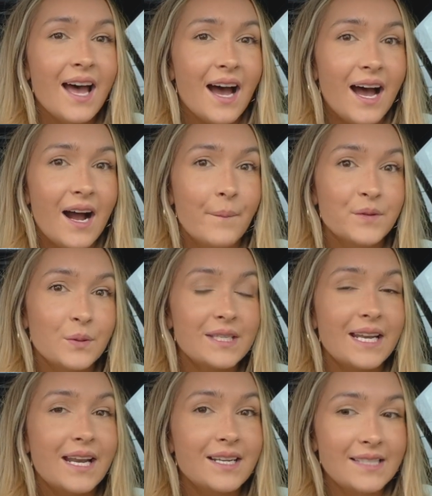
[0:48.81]
Um, so
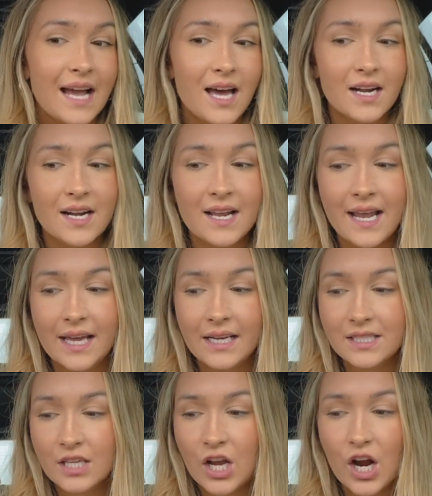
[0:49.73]
today's Saturday and
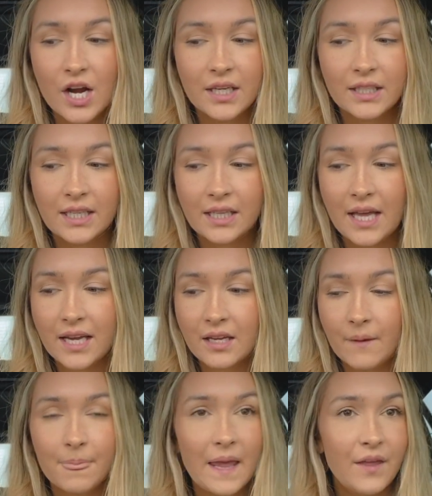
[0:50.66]
it's currently like,
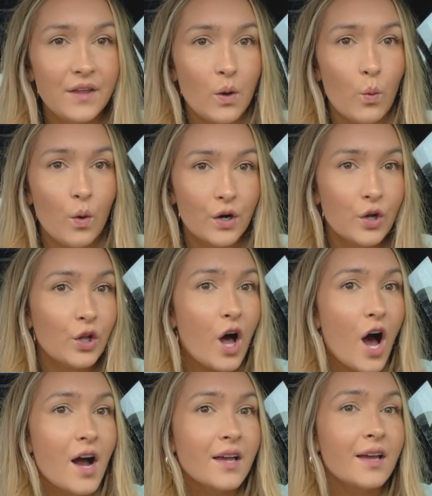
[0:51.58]
I think one
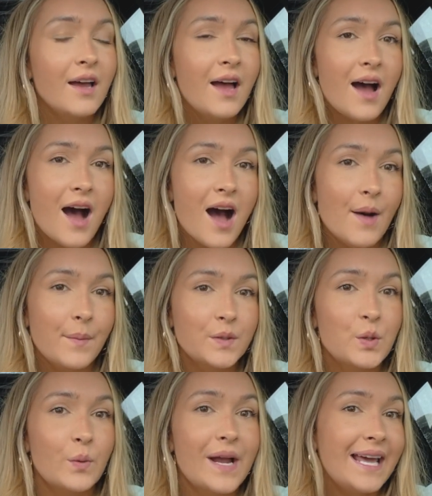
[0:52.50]
o'clock. Um, and
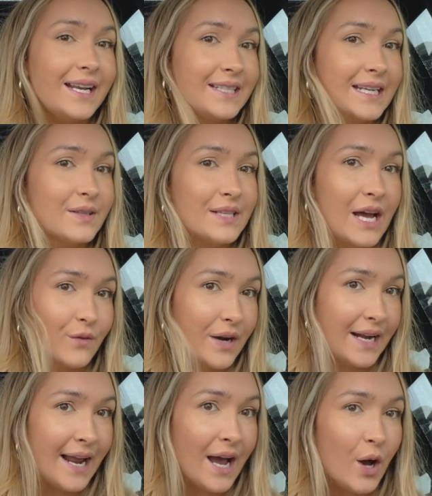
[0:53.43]
so we're headed downtown
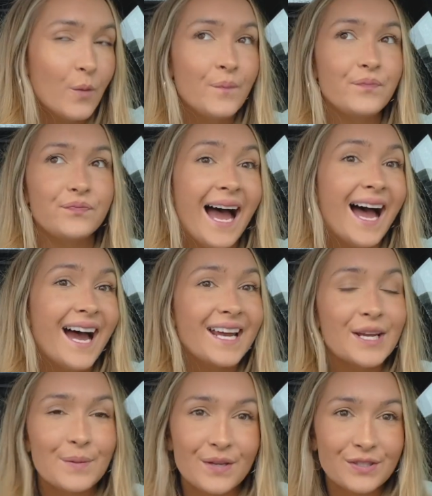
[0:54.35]
right now. I
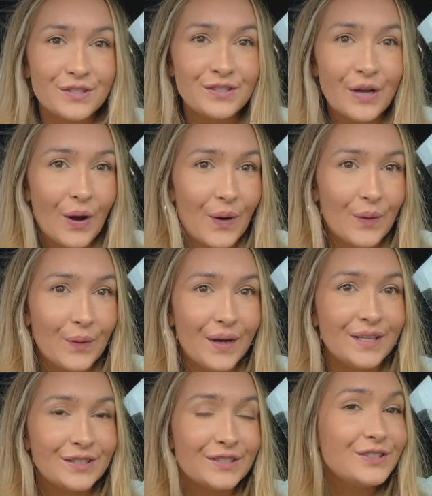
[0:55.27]
am so,
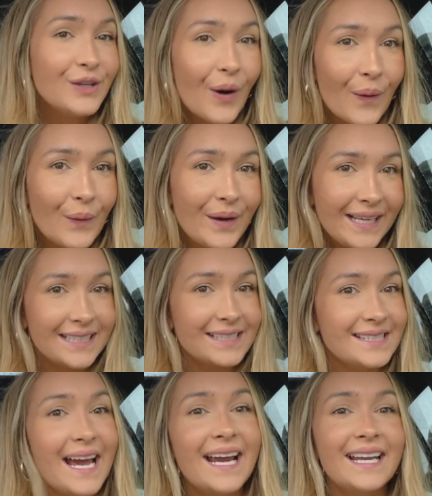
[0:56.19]
so
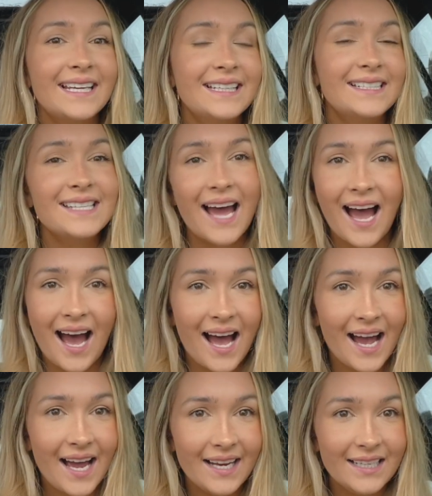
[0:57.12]
excited.
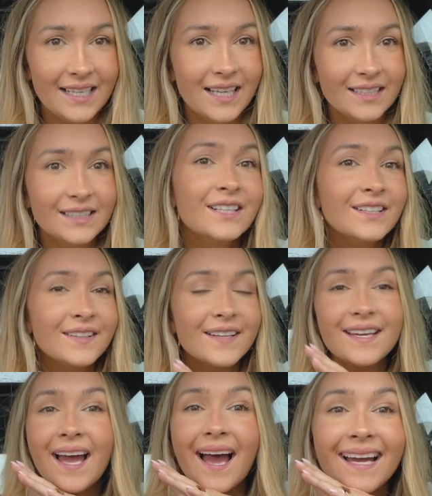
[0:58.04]
I
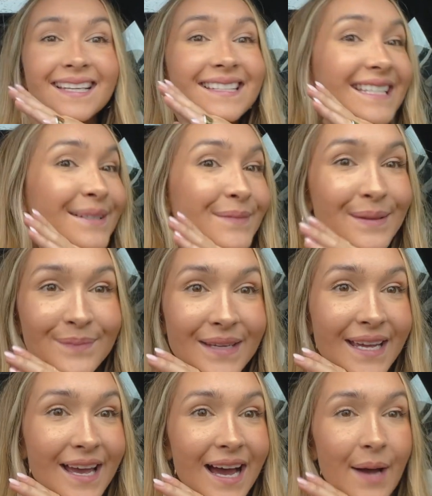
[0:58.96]
literally, I did my
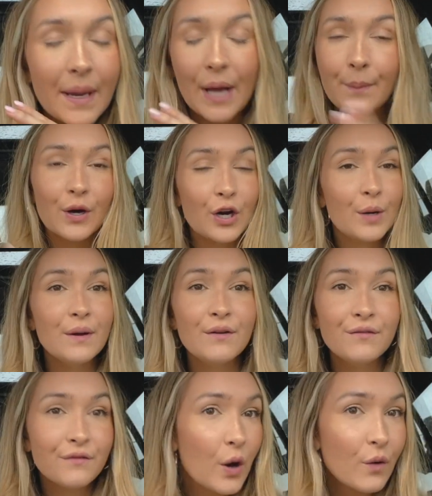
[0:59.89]
makeup. I put on my
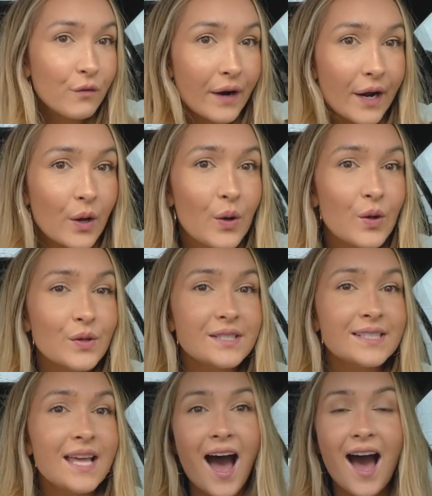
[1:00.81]
faux
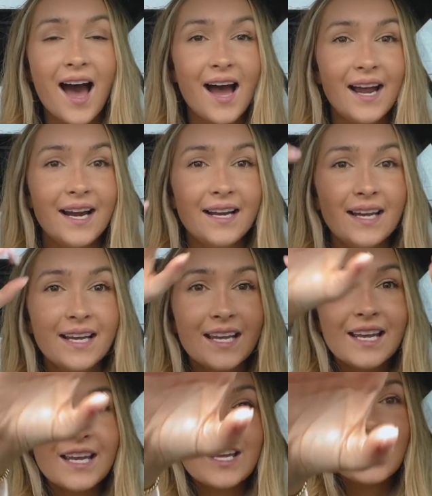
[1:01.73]
freckles. I
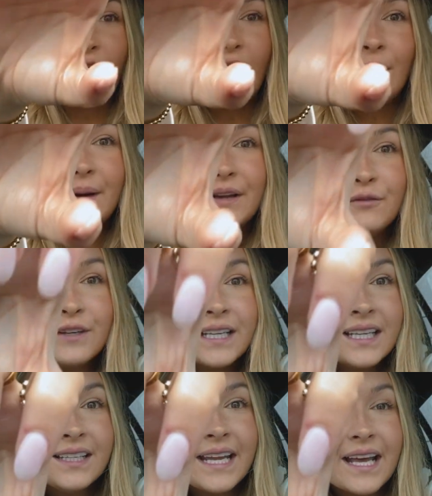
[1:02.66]
got my
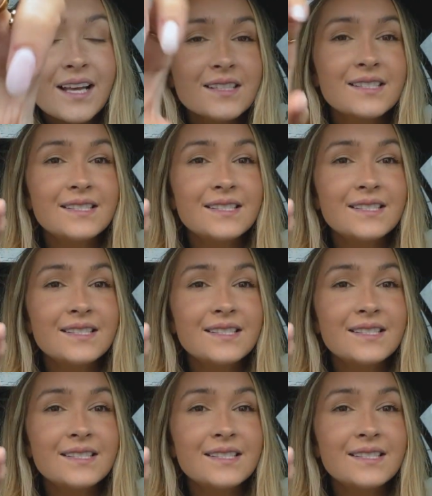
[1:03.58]
freaking nails